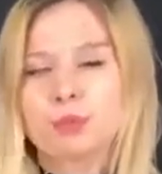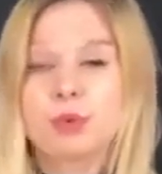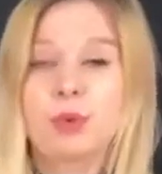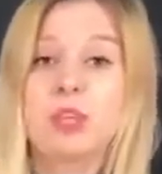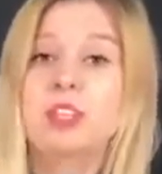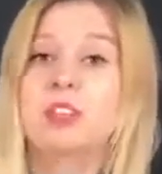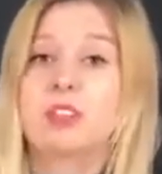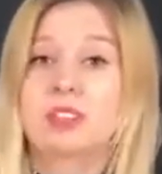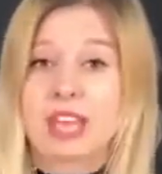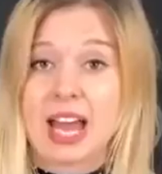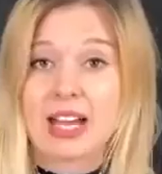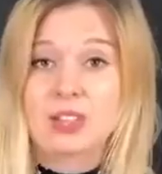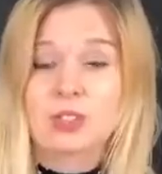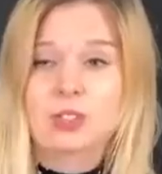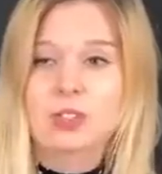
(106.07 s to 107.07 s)
With the
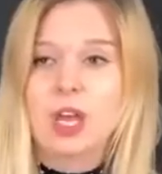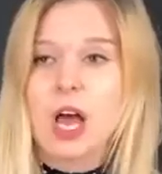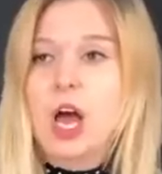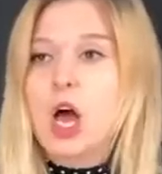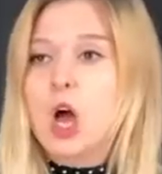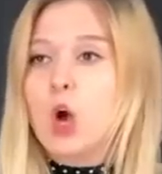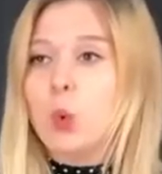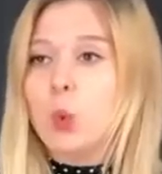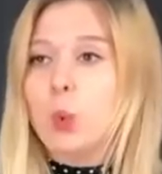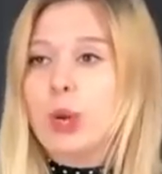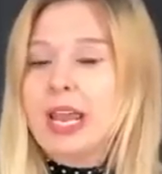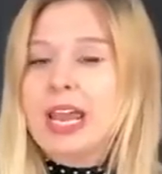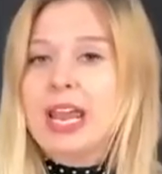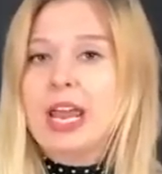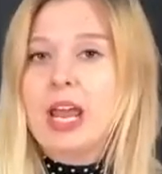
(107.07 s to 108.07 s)
cells,
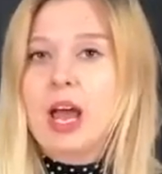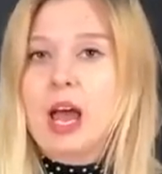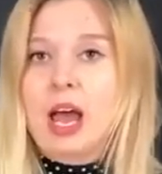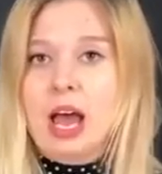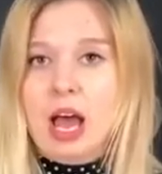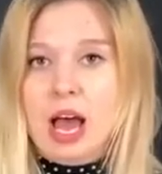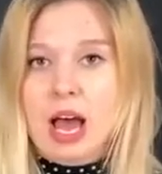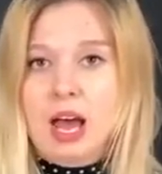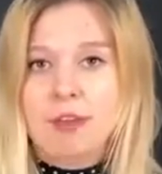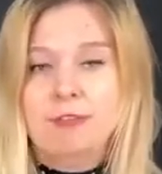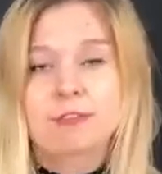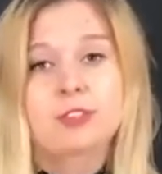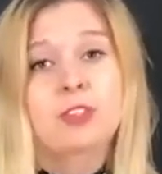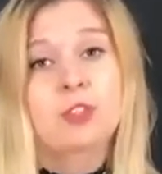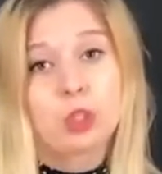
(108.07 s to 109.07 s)
we
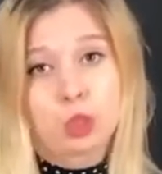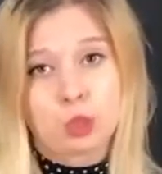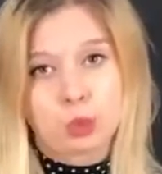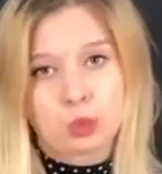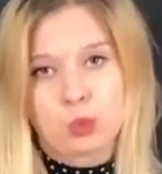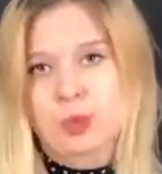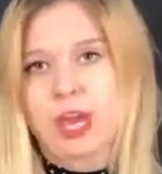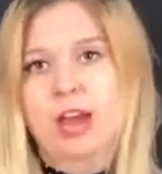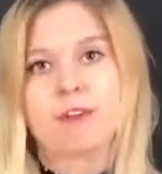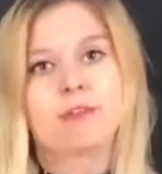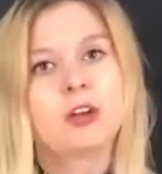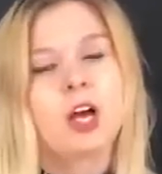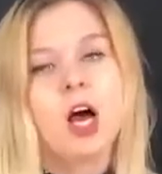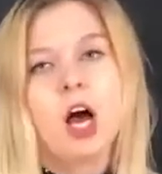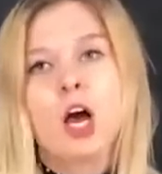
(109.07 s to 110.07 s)
have tissues. We
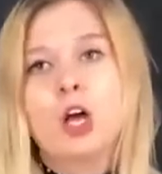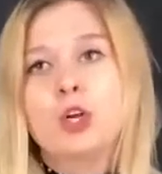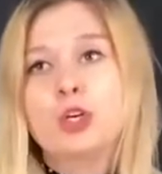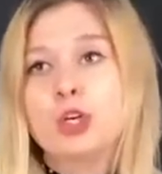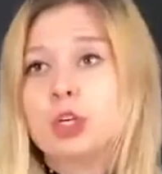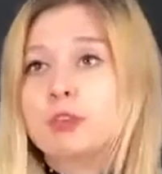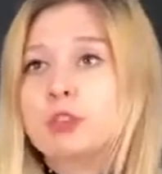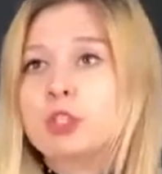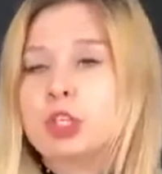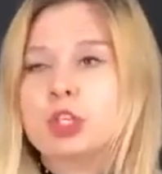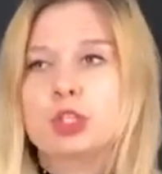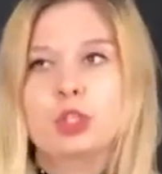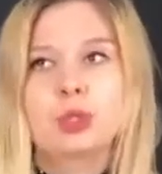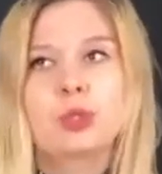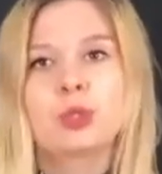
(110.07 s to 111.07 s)
have nerve
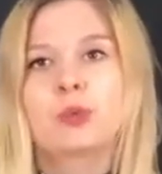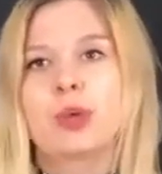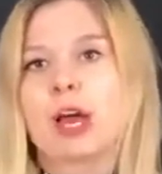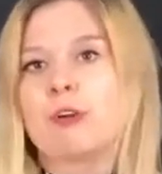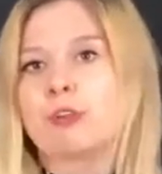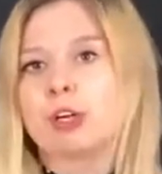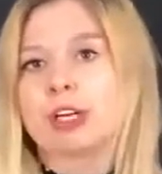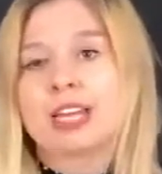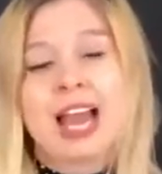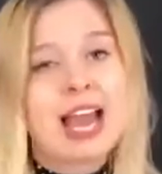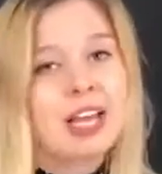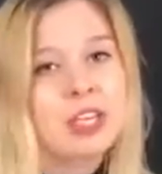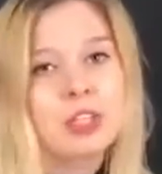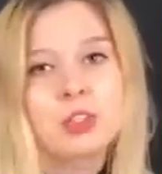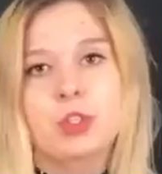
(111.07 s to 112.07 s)
tissues, we have
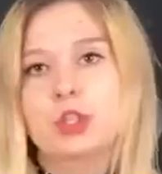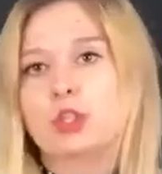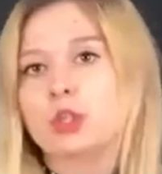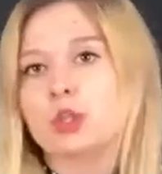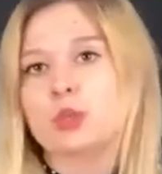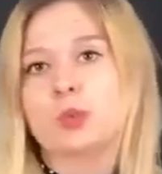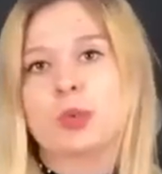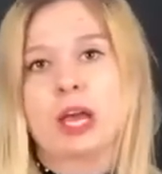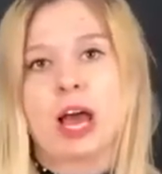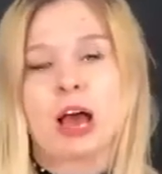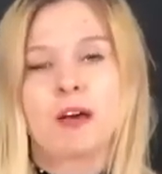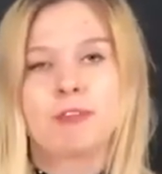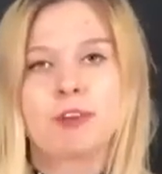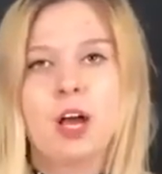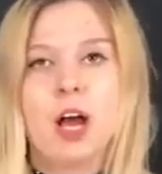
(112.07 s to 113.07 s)
organic tissues, we
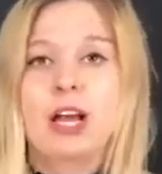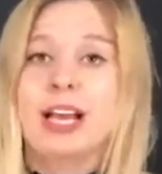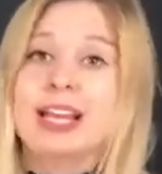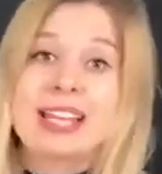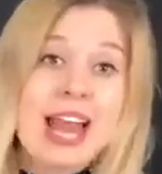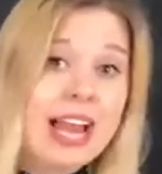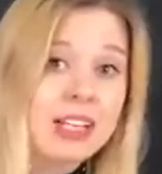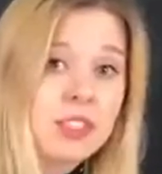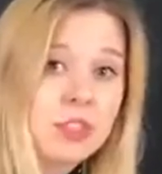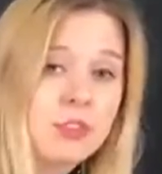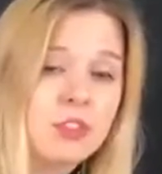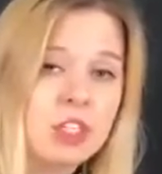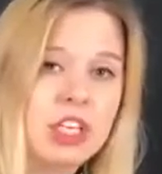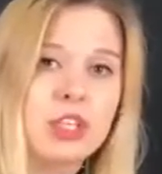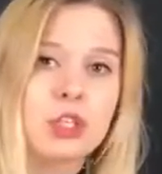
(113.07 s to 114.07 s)
have
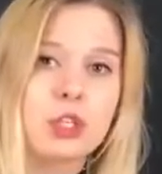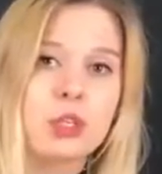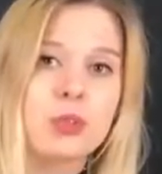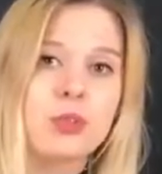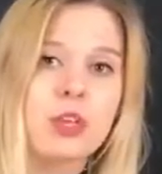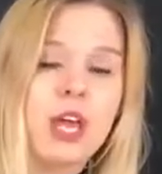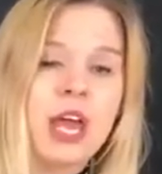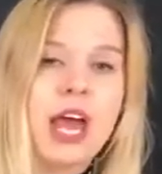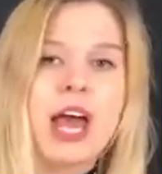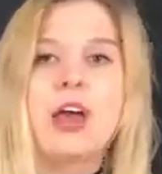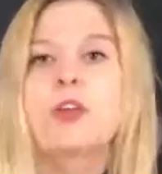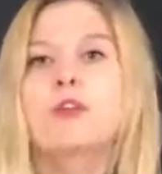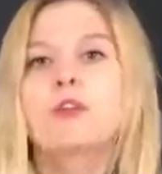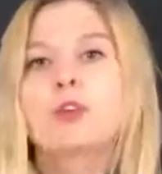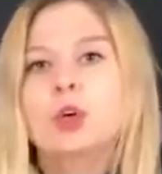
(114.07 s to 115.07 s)
connective tissues,
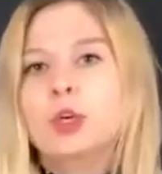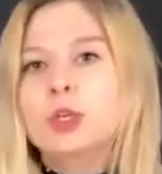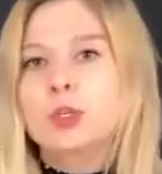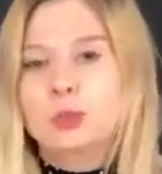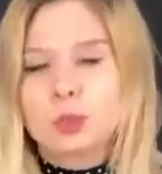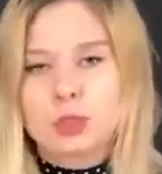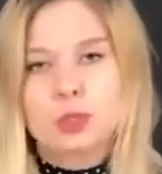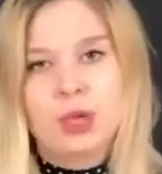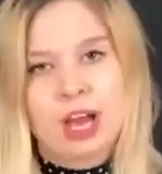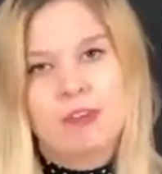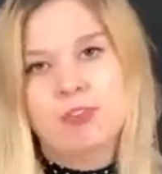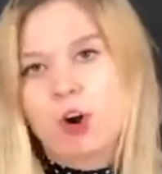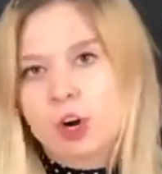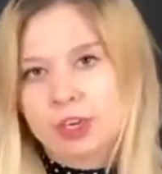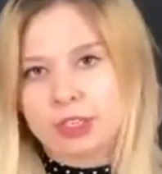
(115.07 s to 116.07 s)
and of course we do
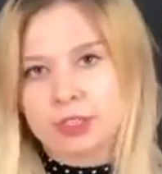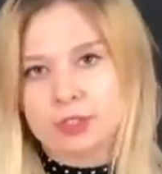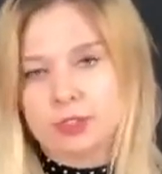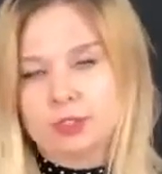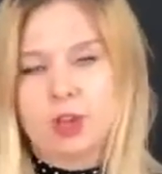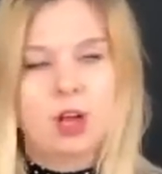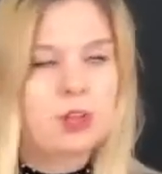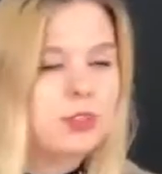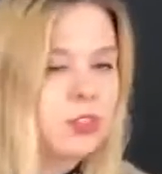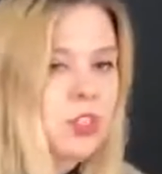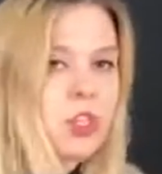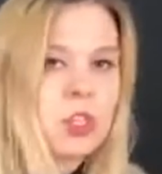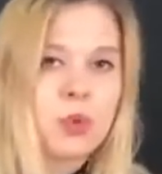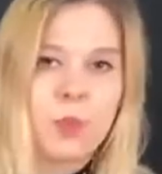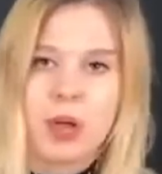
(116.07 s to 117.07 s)
have organs, also
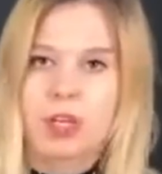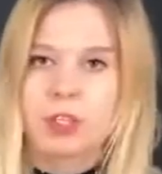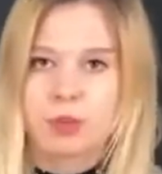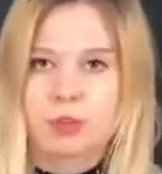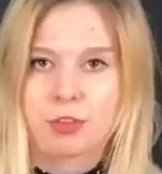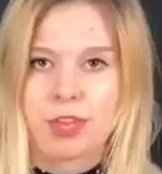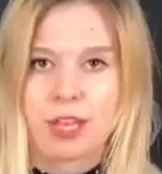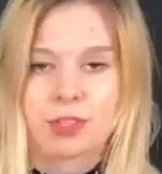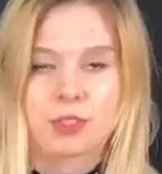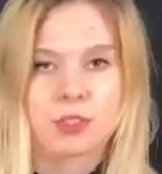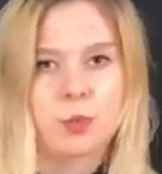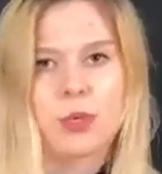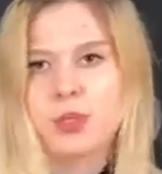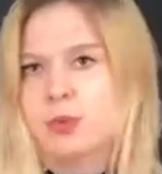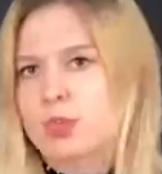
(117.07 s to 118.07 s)
the well-known things.
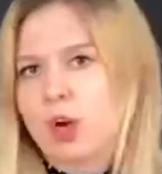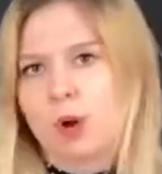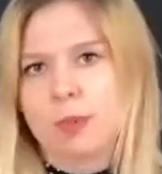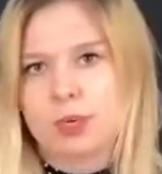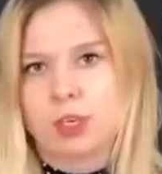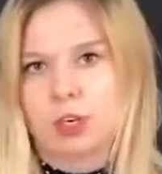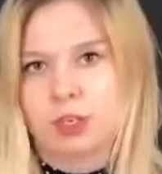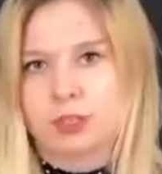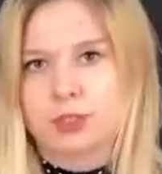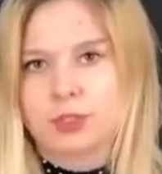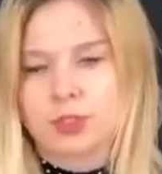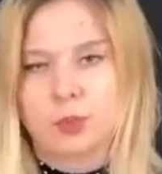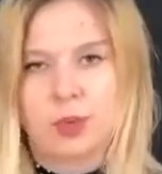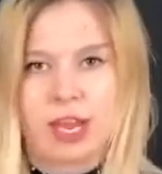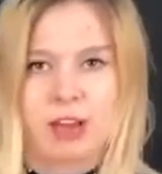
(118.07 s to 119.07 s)
What do we know about
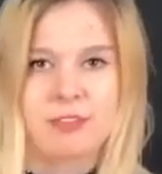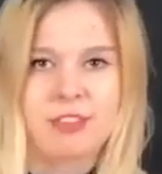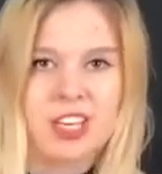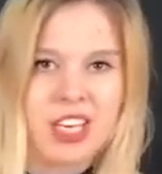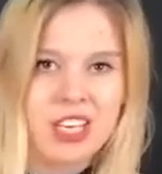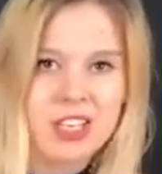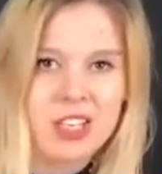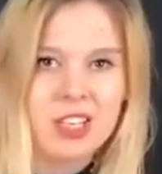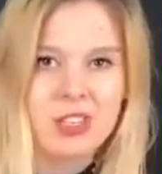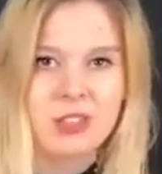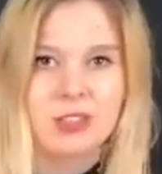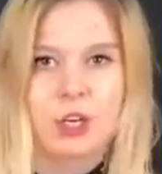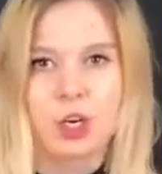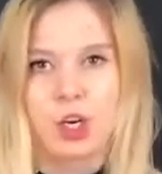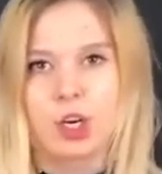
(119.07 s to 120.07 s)
organs? So we have
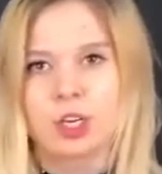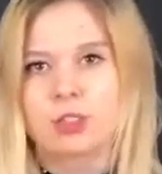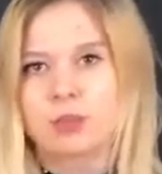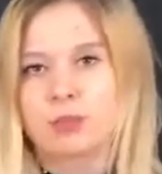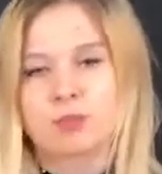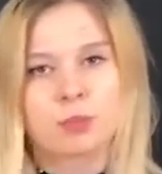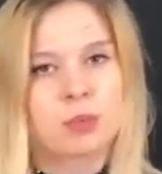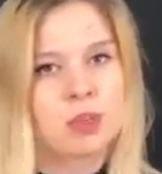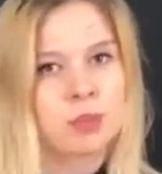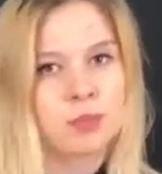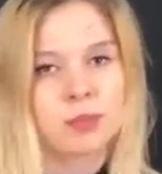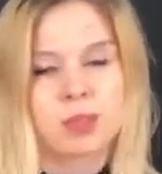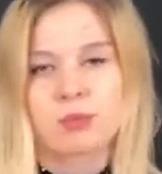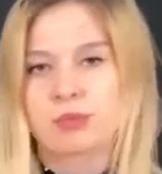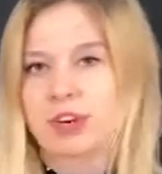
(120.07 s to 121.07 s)
kidneys, heart,
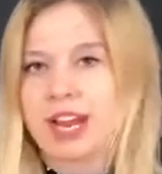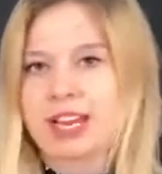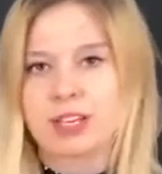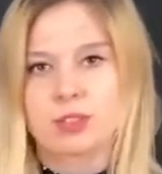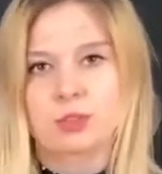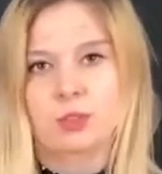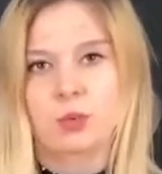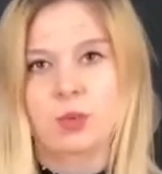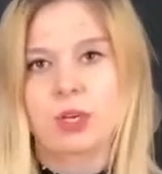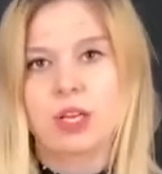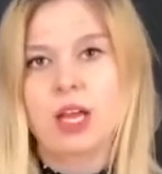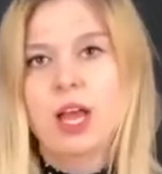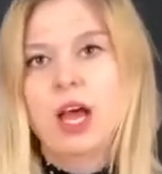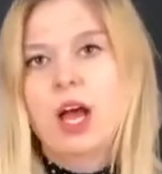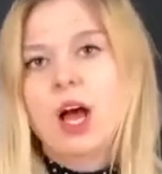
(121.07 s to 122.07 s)
brain, and so on.
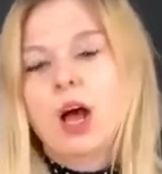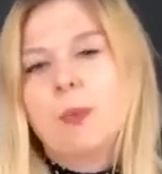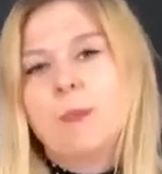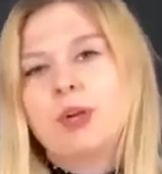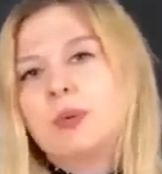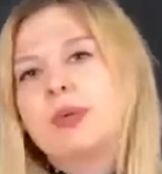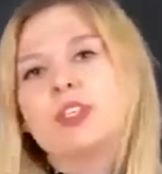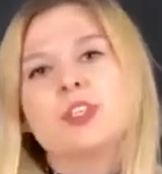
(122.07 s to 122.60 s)
But